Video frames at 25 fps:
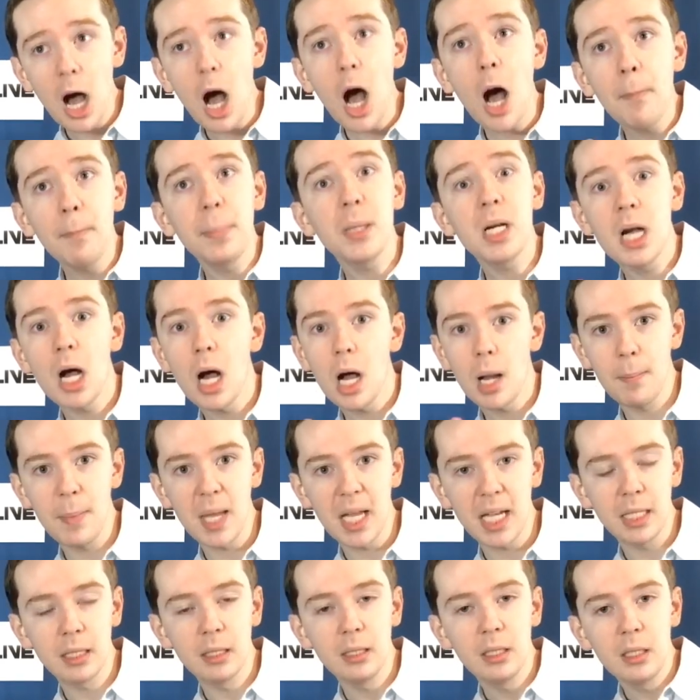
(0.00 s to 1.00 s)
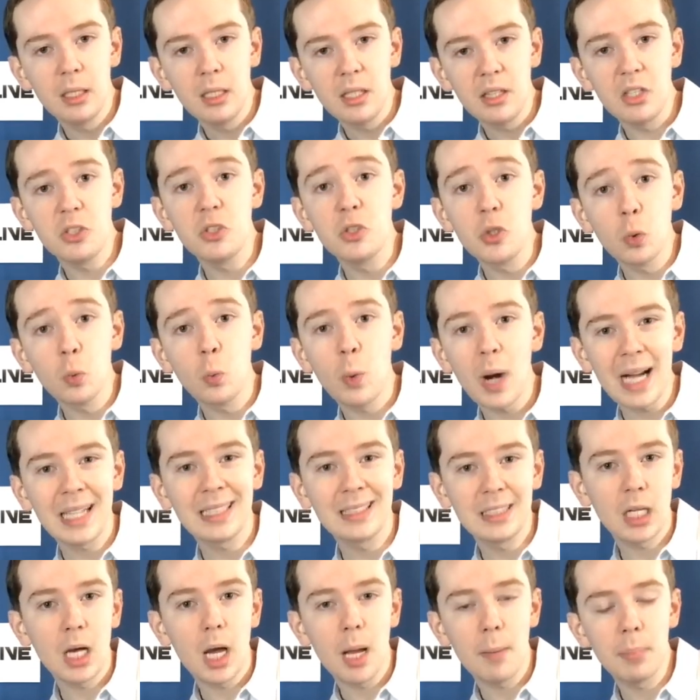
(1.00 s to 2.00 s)
upcoming, the
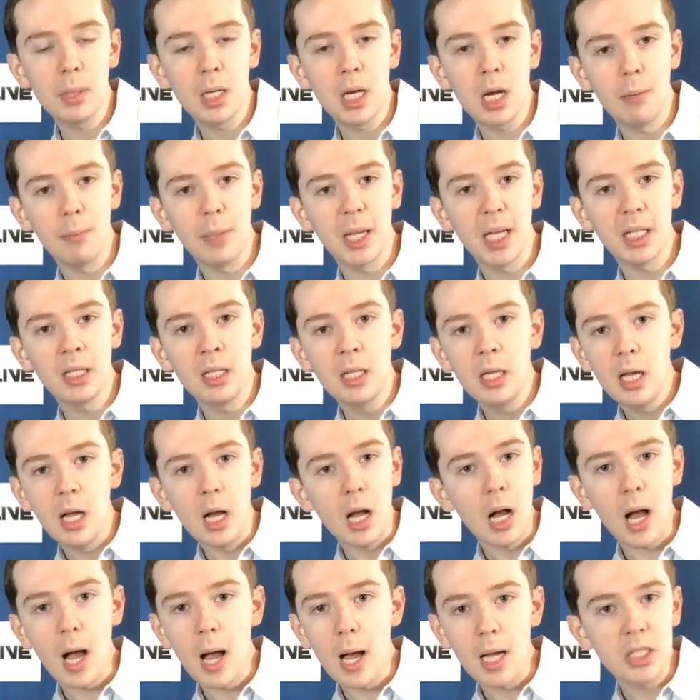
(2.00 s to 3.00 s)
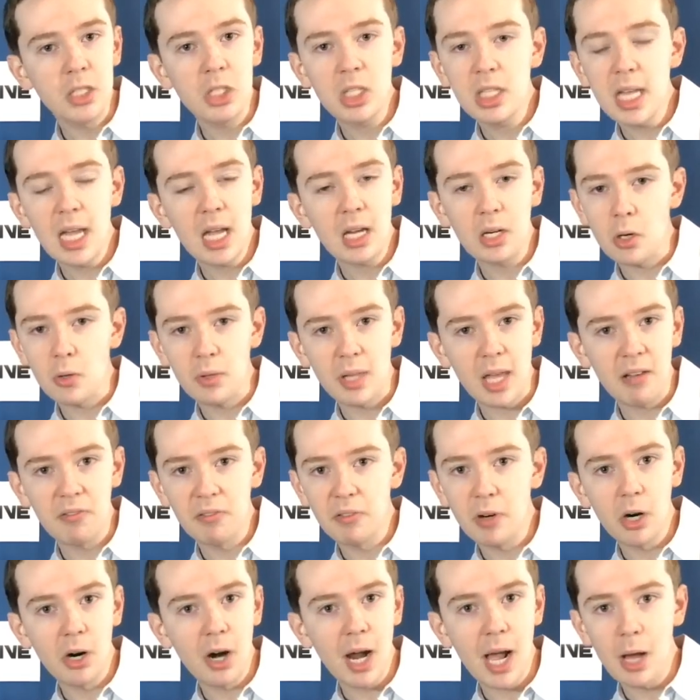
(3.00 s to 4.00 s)
direct upcoming. You can't go that
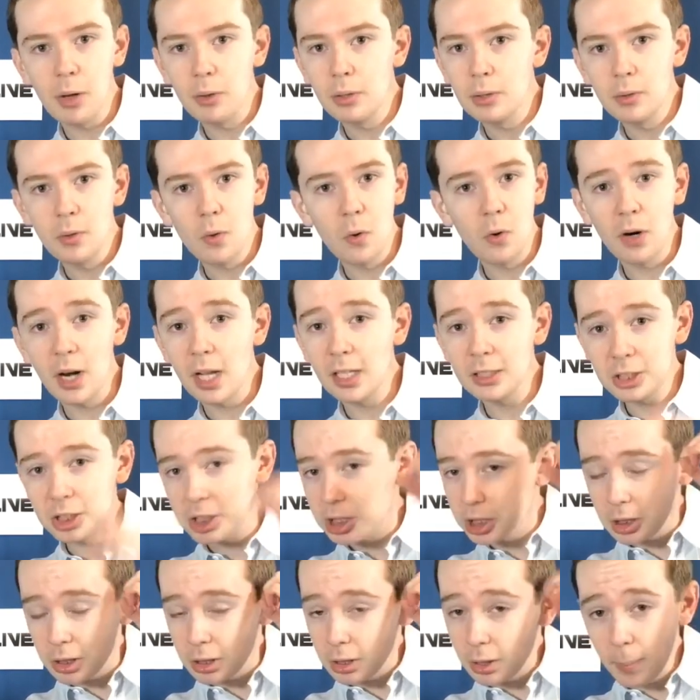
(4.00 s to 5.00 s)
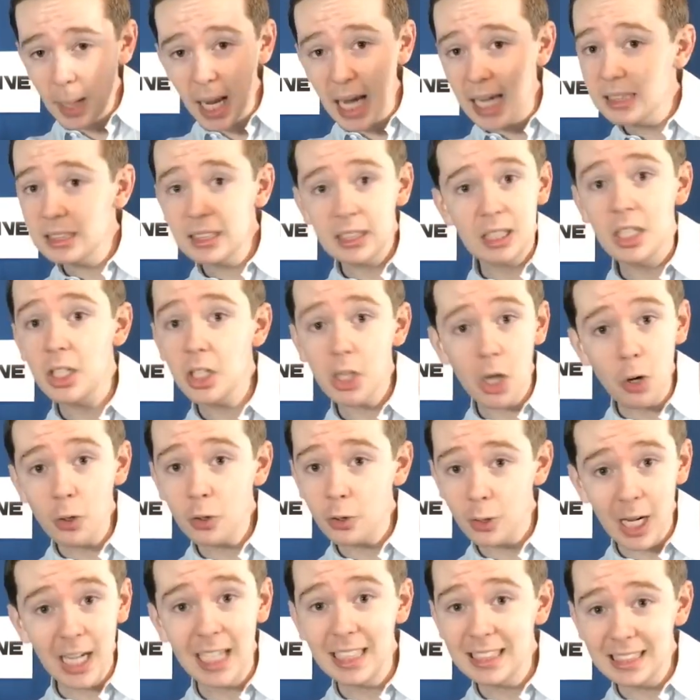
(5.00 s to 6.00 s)
far out, or else your mind's gonna
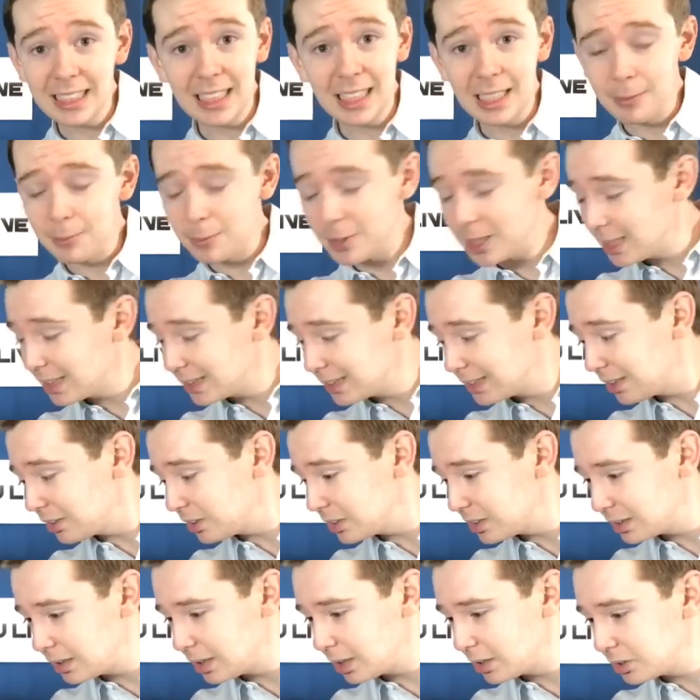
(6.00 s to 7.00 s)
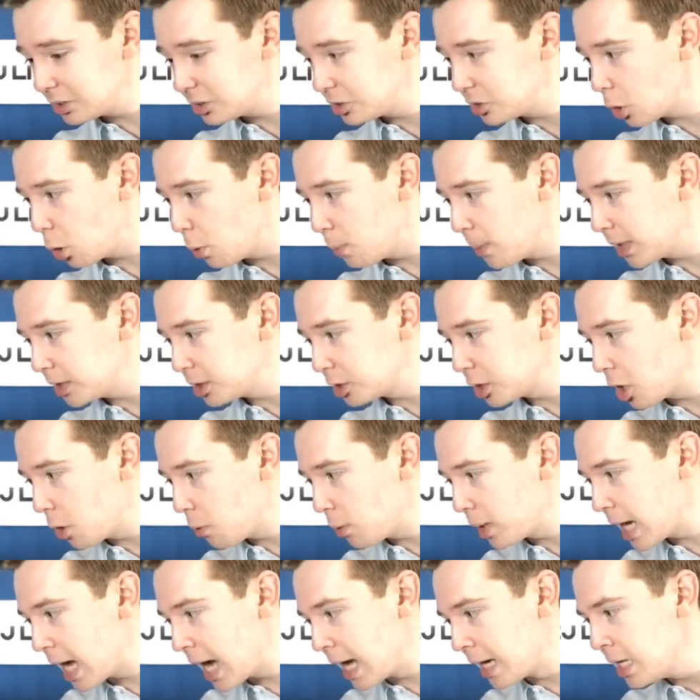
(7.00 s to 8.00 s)
go crazy because there's so much
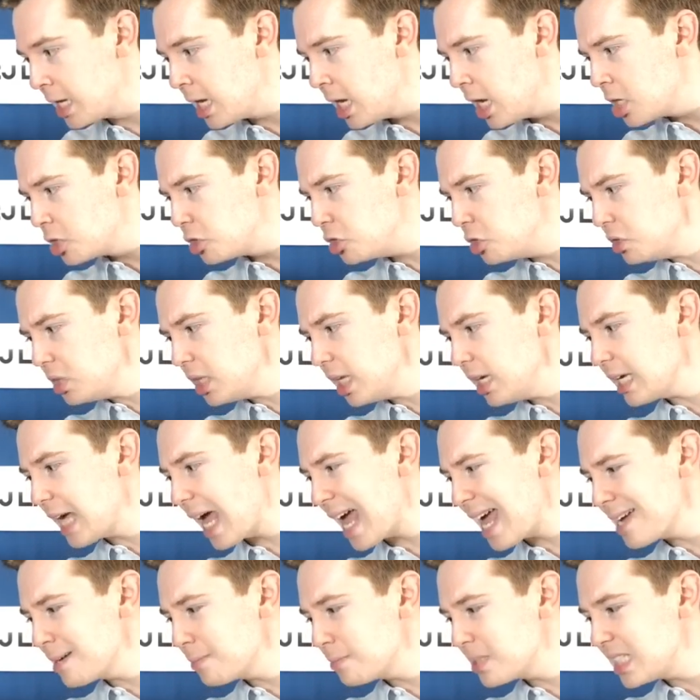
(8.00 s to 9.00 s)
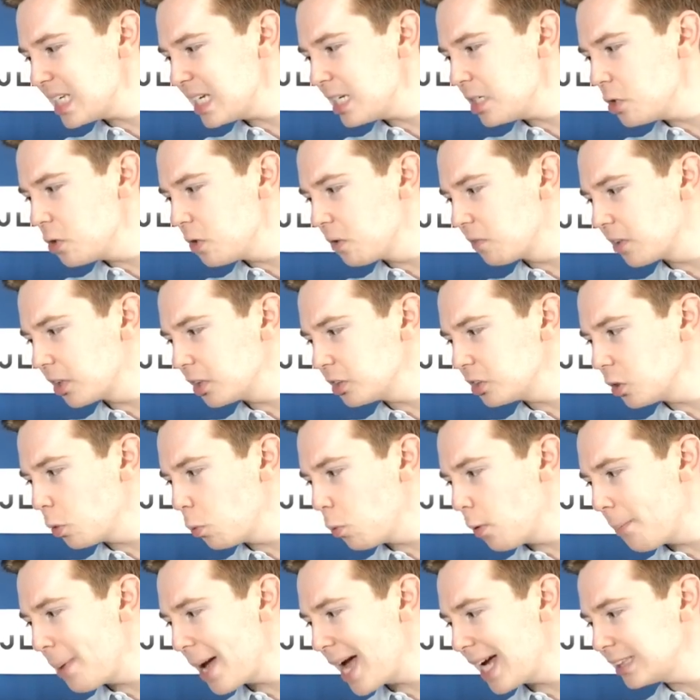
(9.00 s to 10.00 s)
going on. Do you think AMC and
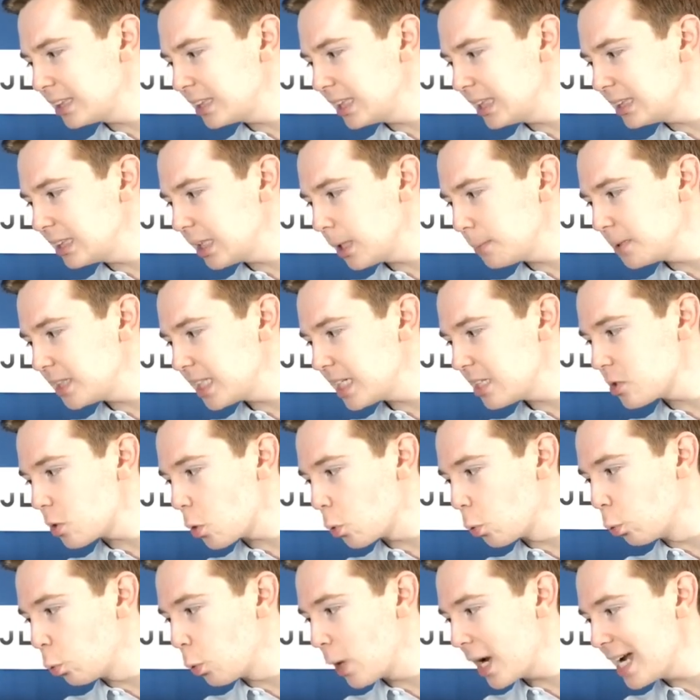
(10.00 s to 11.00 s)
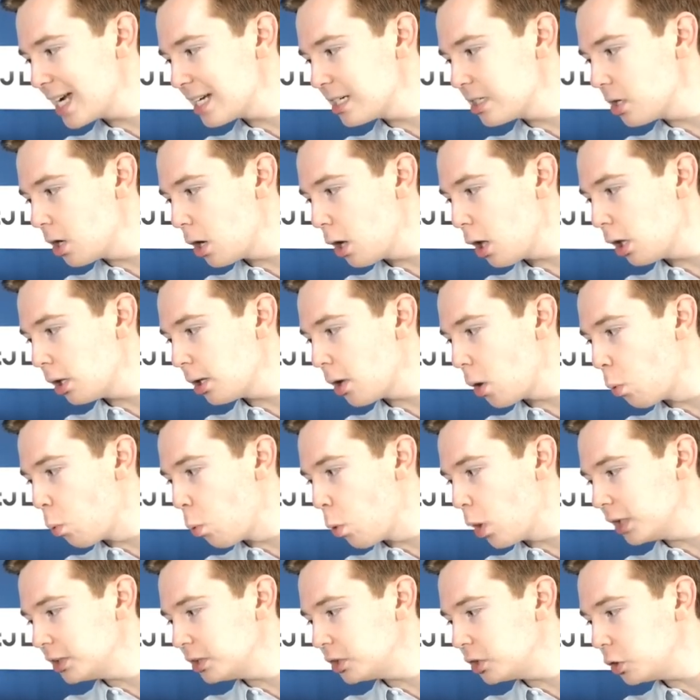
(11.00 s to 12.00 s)
Universal will patch things up? Says
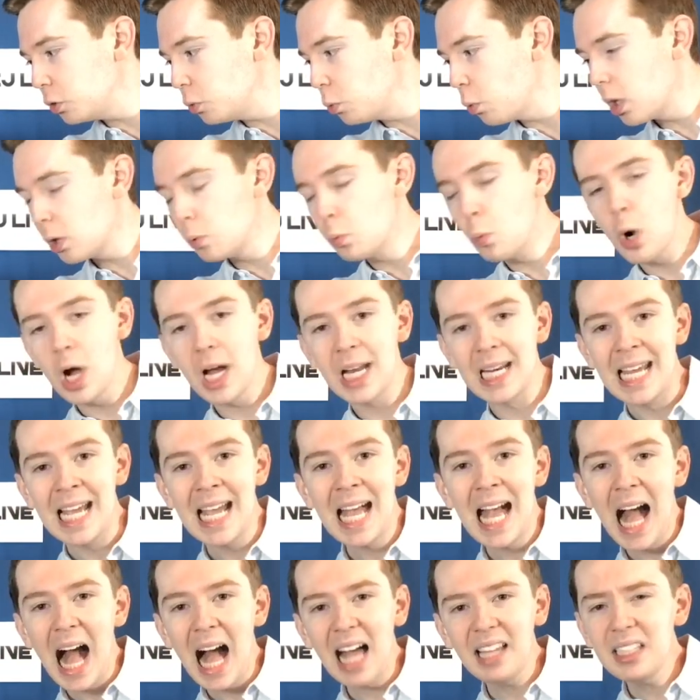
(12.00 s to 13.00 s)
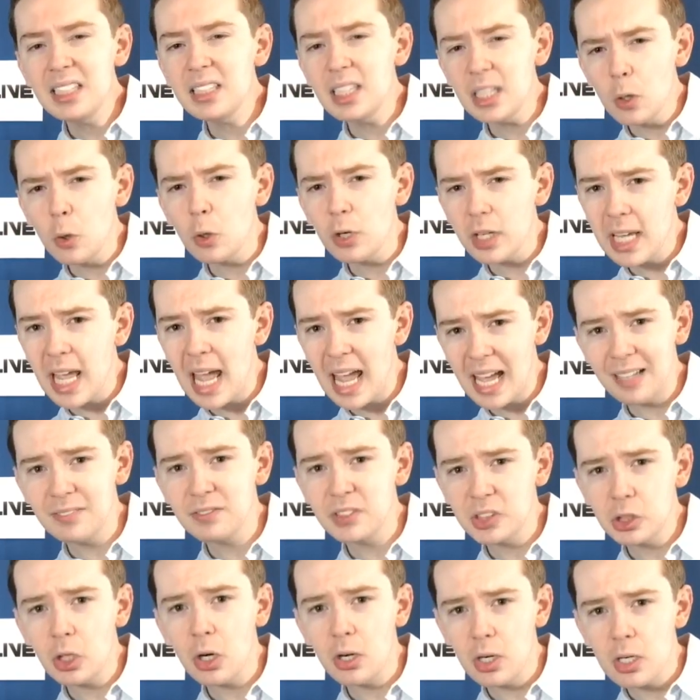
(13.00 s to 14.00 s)
Randall1211. I think they already
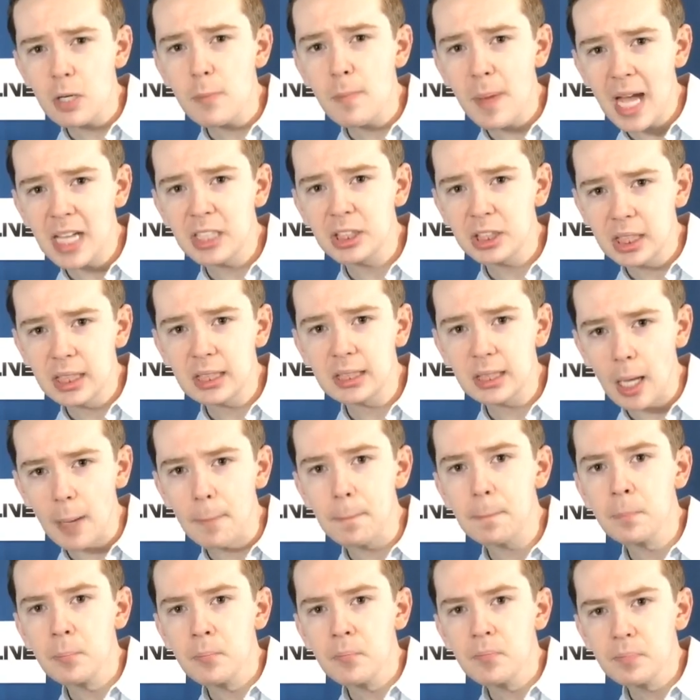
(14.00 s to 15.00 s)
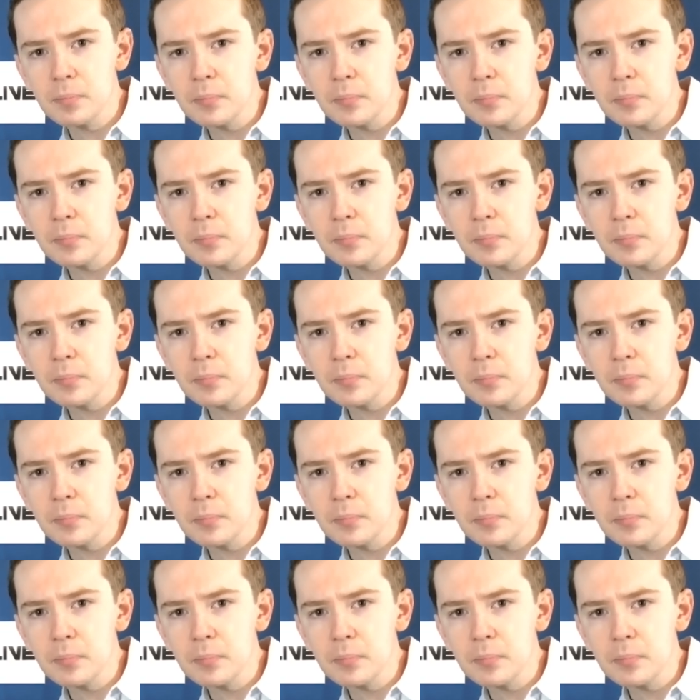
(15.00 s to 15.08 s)
have started to patch things up.